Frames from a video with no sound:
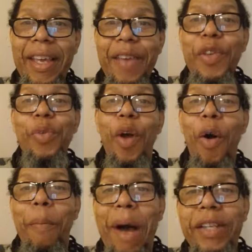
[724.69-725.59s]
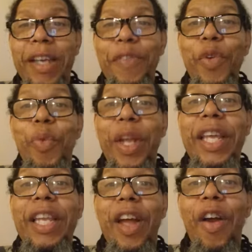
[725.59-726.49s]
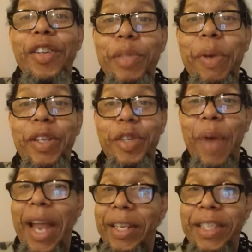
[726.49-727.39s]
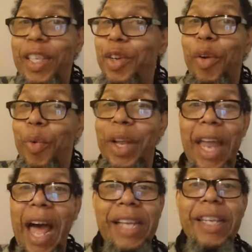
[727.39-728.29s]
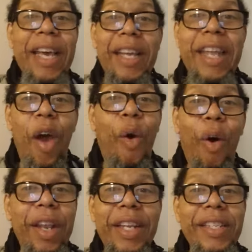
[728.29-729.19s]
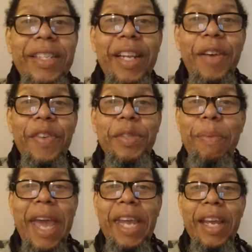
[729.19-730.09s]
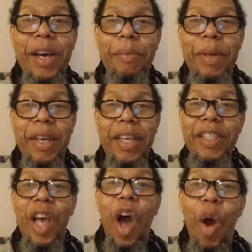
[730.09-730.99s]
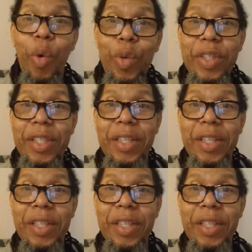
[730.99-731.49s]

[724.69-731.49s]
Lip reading: If you really learn spirituality, you'll realize that all of this stuff is made up. It's a hoax.